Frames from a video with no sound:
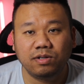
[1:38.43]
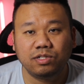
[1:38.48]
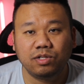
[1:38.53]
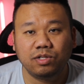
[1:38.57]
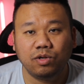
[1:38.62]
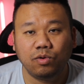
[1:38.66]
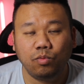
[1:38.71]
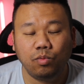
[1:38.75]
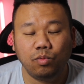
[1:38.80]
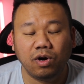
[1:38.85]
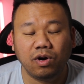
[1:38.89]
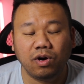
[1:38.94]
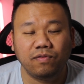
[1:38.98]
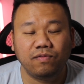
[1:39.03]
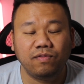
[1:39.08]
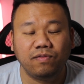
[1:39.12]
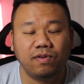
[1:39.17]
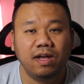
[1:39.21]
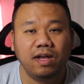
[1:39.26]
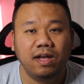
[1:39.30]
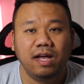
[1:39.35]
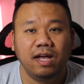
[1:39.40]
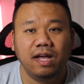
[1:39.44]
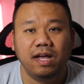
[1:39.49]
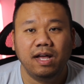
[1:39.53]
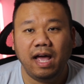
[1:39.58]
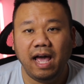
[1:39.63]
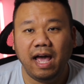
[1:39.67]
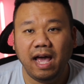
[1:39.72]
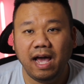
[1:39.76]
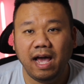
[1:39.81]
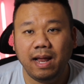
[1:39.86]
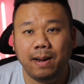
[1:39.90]
worth.
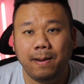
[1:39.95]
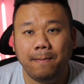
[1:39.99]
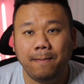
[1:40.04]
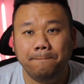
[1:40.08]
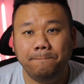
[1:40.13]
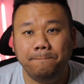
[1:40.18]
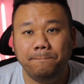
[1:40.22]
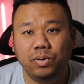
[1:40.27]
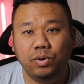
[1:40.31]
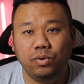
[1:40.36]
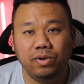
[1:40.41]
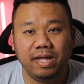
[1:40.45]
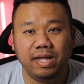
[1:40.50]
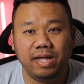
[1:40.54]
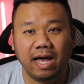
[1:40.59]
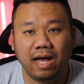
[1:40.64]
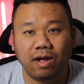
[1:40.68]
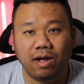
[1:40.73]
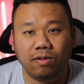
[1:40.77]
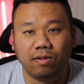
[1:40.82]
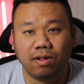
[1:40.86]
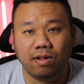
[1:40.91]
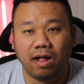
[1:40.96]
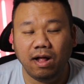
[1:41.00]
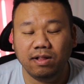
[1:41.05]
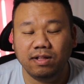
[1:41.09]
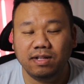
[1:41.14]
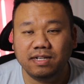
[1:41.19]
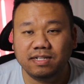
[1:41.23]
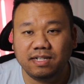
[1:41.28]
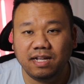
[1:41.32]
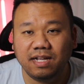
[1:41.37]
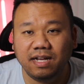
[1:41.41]
And booyah, all
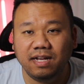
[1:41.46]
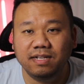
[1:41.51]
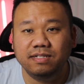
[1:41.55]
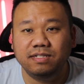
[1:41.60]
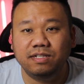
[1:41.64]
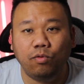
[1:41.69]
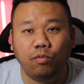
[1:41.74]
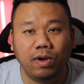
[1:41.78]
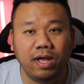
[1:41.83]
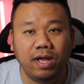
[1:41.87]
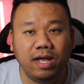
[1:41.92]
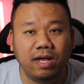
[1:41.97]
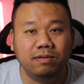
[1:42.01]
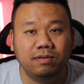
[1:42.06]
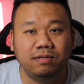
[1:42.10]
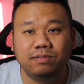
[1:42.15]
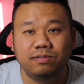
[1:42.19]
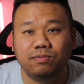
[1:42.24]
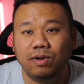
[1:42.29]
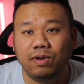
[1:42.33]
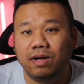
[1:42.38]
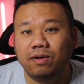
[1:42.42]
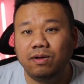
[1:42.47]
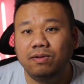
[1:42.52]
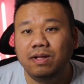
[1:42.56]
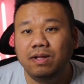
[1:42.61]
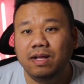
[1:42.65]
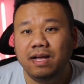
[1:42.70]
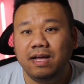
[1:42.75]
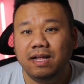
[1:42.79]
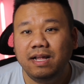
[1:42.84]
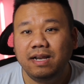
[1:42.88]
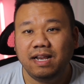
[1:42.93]
of a sudden the whales, well,
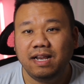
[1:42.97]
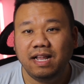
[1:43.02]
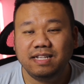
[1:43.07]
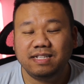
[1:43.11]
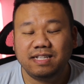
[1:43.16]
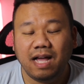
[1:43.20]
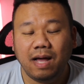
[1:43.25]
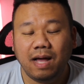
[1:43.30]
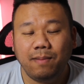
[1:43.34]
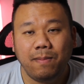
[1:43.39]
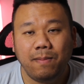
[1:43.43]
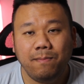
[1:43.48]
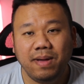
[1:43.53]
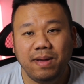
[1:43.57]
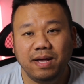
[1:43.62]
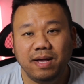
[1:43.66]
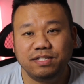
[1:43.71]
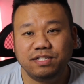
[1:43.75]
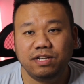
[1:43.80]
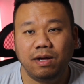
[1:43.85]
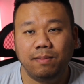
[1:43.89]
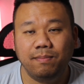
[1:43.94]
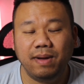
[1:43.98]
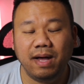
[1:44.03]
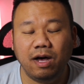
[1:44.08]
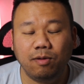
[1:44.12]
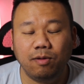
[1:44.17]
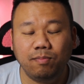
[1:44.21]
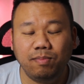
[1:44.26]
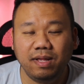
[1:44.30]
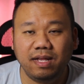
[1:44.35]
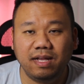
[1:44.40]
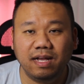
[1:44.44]
they stopped messing
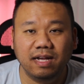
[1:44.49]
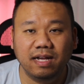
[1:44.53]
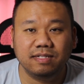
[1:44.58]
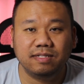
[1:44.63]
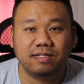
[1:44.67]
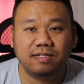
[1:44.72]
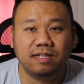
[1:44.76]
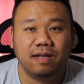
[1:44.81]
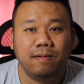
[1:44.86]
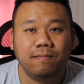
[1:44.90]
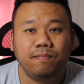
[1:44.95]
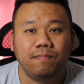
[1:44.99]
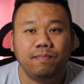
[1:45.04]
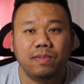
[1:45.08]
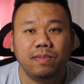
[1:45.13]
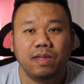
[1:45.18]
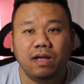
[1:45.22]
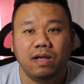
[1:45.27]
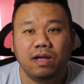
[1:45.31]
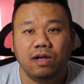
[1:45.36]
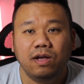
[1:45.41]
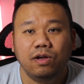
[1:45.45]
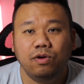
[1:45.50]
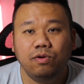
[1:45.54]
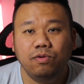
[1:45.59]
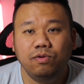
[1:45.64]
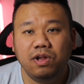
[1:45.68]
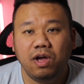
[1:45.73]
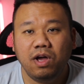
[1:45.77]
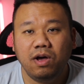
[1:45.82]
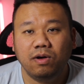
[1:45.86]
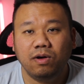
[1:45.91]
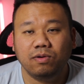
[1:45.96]
about because who
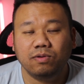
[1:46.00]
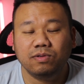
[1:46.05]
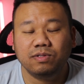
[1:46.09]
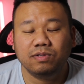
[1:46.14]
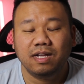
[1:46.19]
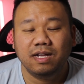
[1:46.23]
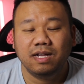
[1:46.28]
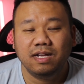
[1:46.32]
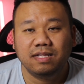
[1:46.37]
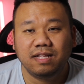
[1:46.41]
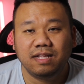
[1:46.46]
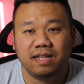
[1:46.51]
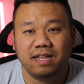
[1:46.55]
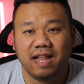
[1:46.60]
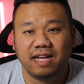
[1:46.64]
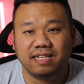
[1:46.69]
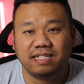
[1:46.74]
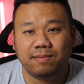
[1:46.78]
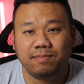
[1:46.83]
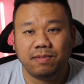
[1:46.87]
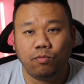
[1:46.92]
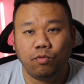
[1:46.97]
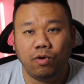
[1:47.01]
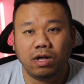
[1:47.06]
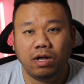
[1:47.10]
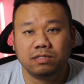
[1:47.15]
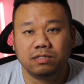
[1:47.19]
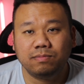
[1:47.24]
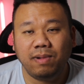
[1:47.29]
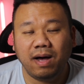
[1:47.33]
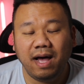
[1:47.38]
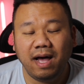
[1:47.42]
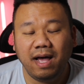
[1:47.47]
knows, the next time the whales
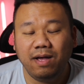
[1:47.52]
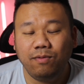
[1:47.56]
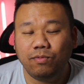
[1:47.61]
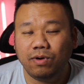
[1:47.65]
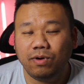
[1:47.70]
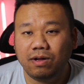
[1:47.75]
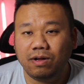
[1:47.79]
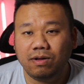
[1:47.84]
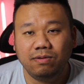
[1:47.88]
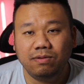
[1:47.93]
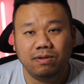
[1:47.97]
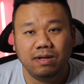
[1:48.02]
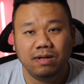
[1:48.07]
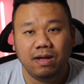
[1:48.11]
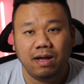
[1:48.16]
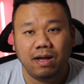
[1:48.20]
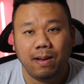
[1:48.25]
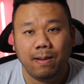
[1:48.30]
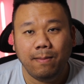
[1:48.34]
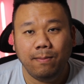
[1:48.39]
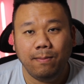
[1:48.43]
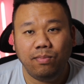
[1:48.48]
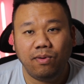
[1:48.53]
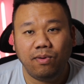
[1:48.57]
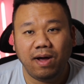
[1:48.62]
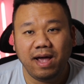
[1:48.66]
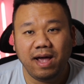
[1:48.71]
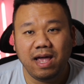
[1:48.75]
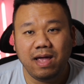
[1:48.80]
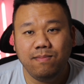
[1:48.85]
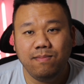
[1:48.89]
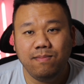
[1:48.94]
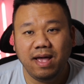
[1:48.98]
buy, well,
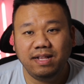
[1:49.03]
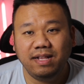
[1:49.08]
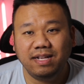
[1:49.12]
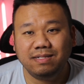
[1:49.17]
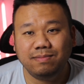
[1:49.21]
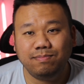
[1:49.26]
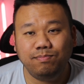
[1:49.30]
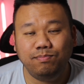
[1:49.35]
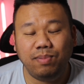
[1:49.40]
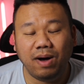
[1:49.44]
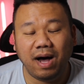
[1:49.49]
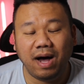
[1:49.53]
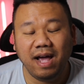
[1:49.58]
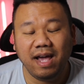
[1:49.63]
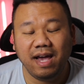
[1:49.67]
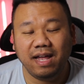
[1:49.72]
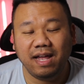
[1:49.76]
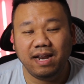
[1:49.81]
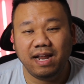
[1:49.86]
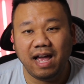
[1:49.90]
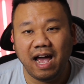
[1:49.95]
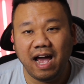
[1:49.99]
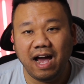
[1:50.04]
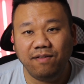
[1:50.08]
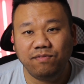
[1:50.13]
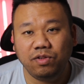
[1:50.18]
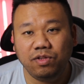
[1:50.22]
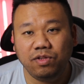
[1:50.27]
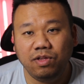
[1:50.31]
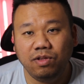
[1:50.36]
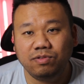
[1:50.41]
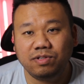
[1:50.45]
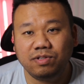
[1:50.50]
Brian may just buy it
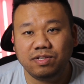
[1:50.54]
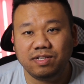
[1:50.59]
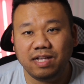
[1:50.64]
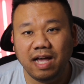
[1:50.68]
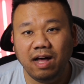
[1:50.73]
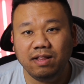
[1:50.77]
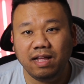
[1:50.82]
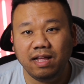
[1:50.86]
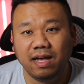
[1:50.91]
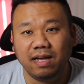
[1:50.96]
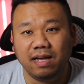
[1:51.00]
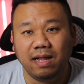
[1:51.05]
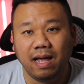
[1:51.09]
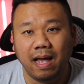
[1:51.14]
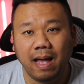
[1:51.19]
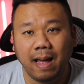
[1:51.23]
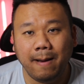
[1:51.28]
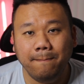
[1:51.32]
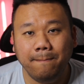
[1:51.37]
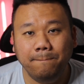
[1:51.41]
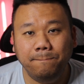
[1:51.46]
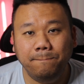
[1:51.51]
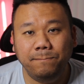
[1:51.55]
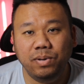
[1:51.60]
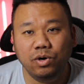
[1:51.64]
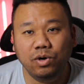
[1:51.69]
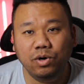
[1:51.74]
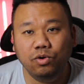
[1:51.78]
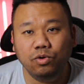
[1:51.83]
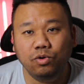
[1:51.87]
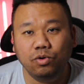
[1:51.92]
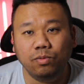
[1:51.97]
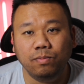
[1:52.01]
after you sell it and
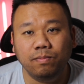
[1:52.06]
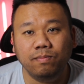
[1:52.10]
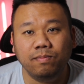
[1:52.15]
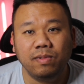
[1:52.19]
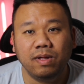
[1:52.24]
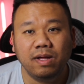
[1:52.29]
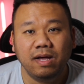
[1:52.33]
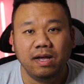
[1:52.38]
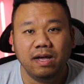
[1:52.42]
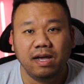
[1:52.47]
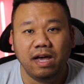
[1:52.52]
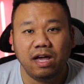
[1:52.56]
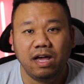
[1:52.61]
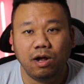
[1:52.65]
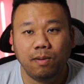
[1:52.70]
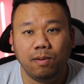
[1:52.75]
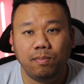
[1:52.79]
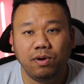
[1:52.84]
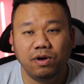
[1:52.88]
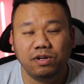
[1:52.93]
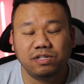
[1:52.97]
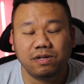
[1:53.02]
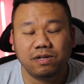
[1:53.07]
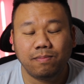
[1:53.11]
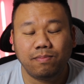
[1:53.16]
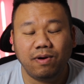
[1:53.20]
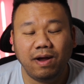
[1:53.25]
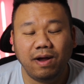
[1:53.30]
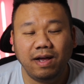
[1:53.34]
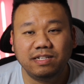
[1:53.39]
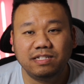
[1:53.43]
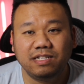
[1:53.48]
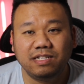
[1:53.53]
boom, it'll push a
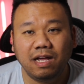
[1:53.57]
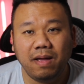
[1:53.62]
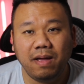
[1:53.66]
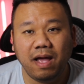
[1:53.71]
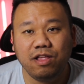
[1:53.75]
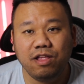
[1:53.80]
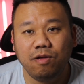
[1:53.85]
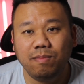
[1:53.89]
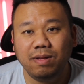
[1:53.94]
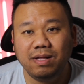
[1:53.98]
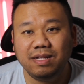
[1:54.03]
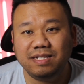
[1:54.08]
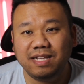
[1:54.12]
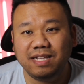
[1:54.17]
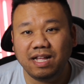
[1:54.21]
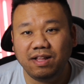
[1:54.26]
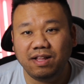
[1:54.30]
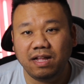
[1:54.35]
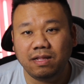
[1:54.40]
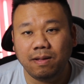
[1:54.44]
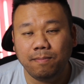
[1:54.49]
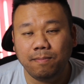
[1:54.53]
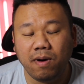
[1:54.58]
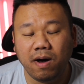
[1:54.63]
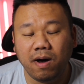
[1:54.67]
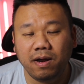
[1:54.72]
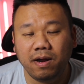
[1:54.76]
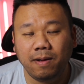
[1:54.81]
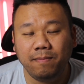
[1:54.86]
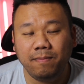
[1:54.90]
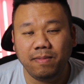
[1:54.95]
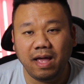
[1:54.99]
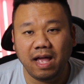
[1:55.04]
price up and you'll be selling at the
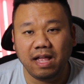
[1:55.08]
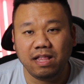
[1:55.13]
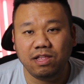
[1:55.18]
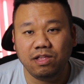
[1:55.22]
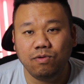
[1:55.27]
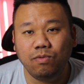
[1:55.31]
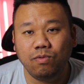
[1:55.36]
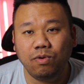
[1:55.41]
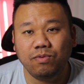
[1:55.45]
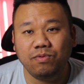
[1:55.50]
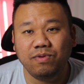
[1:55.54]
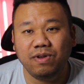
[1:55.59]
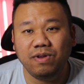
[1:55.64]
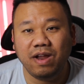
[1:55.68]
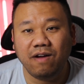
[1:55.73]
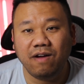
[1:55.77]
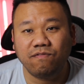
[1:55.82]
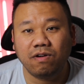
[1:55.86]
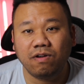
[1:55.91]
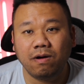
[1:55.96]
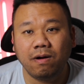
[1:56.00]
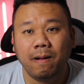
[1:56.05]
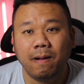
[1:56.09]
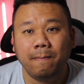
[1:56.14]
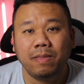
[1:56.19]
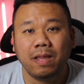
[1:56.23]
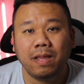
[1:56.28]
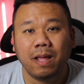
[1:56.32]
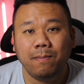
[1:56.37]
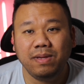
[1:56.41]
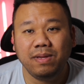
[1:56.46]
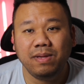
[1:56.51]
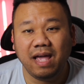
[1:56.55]
bottom and you will never
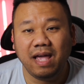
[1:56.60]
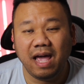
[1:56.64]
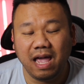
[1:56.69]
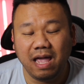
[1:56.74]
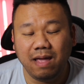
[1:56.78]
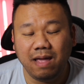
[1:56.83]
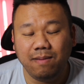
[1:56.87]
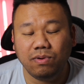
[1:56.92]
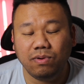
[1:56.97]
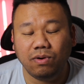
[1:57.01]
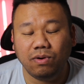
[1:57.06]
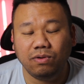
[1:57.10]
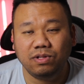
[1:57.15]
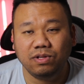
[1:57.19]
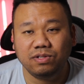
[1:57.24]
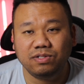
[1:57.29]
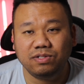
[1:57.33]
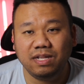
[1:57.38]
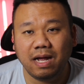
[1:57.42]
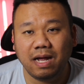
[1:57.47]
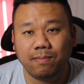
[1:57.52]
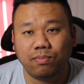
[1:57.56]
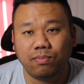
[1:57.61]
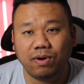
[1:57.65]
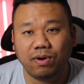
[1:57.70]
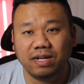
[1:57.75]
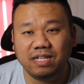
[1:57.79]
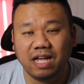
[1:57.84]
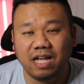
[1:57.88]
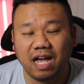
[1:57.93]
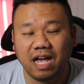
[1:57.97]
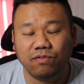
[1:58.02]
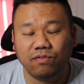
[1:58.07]
be able to see that
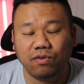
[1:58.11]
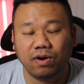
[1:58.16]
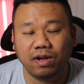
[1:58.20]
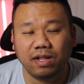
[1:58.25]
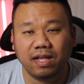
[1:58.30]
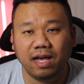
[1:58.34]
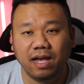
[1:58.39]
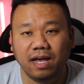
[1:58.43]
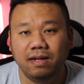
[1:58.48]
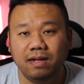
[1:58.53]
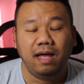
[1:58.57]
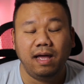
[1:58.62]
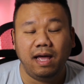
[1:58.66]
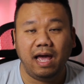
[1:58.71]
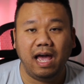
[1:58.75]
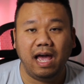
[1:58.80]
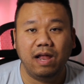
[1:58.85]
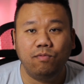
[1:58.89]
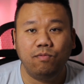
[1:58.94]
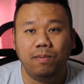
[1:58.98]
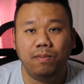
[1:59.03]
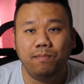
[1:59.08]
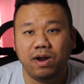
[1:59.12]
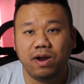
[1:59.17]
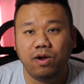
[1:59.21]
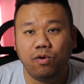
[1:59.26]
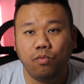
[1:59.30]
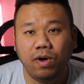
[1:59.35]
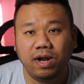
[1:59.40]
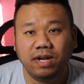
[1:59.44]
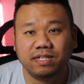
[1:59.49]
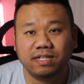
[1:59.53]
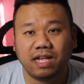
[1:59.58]
price ever again. And what better
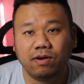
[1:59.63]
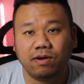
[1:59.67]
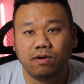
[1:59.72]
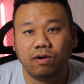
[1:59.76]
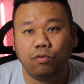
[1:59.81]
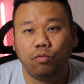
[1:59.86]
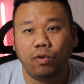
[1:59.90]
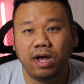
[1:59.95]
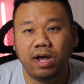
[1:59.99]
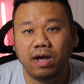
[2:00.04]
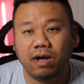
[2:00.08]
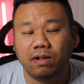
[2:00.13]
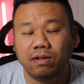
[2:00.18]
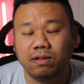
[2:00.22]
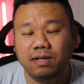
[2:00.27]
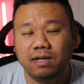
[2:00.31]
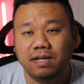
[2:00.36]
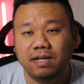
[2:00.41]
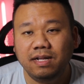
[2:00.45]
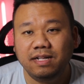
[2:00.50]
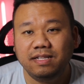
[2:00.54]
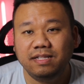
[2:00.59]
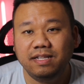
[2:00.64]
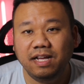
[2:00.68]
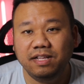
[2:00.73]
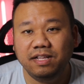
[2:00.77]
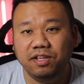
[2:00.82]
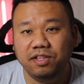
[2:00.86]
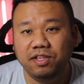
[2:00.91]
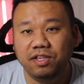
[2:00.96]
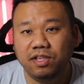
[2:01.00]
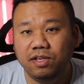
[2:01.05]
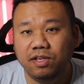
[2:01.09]
way to scare a whale than
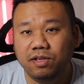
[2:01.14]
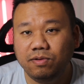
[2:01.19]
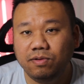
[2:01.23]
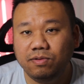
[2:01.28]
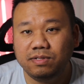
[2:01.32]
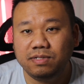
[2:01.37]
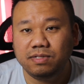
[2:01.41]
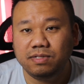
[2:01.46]
to use